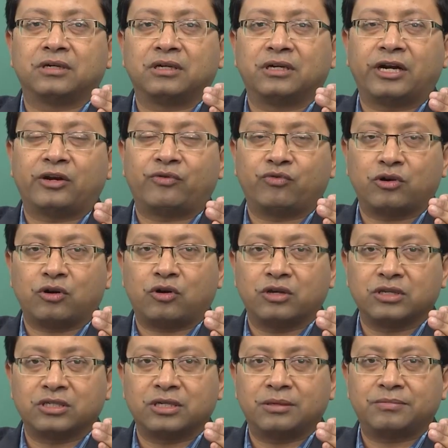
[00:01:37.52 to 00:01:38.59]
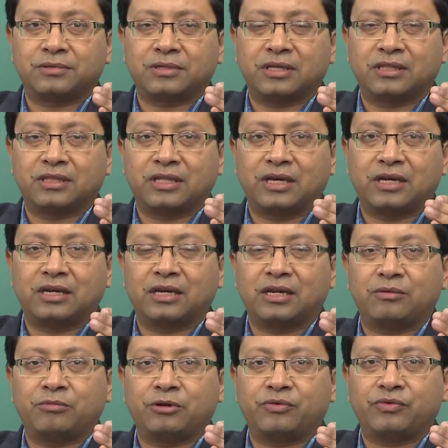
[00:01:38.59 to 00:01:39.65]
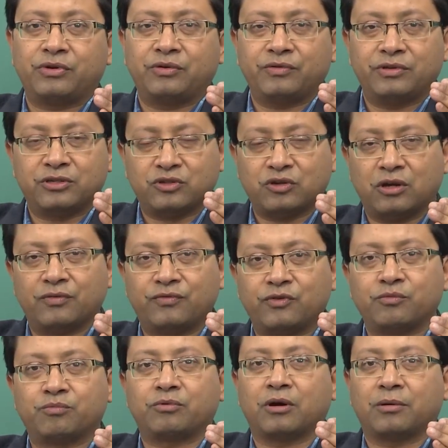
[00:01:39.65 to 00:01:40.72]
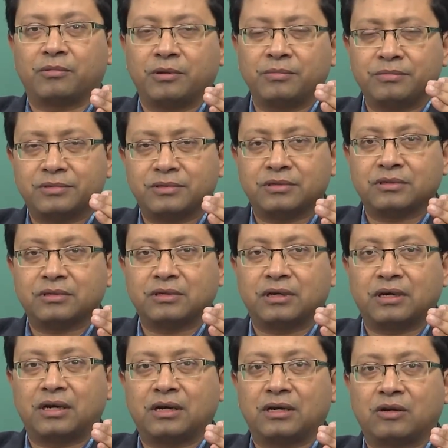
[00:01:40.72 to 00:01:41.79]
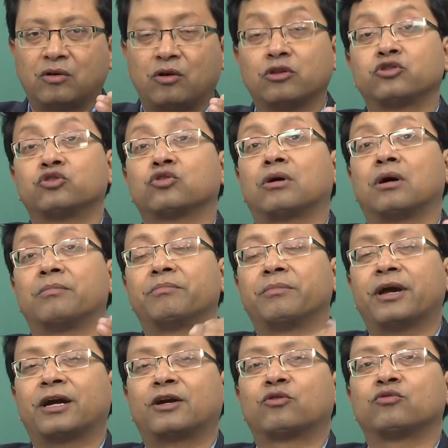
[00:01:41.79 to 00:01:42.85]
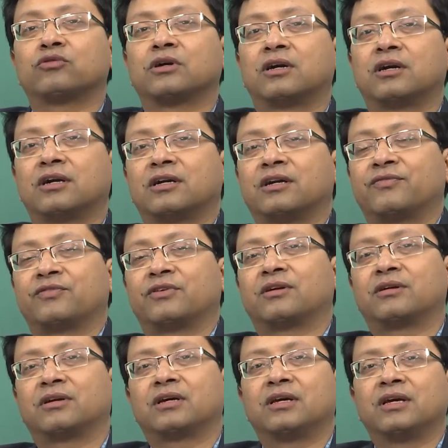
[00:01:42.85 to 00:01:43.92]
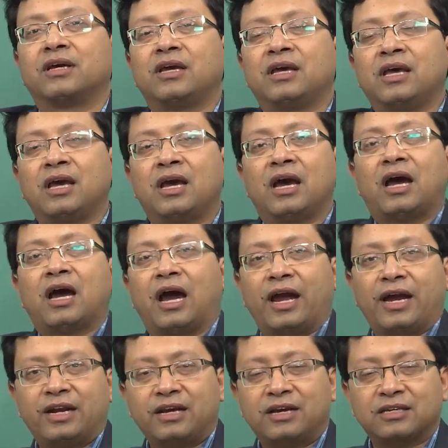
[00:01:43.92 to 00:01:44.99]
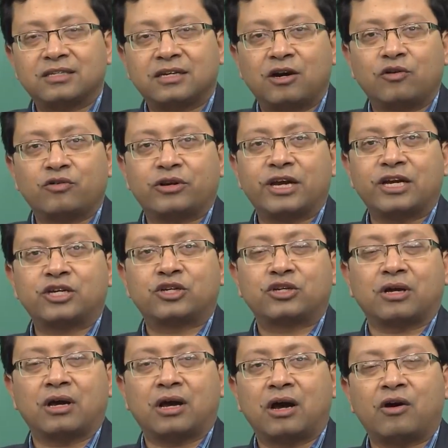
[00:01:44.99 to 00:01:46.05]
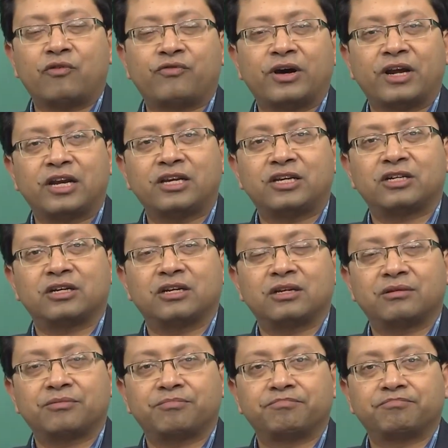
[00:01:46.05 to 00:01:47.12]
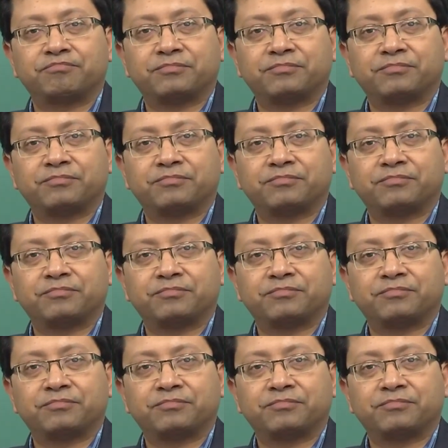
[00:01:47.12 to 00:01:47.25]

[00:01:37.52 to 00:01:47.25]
network concepts, and then in between we will solve few problems and also come back to the different ideas how financial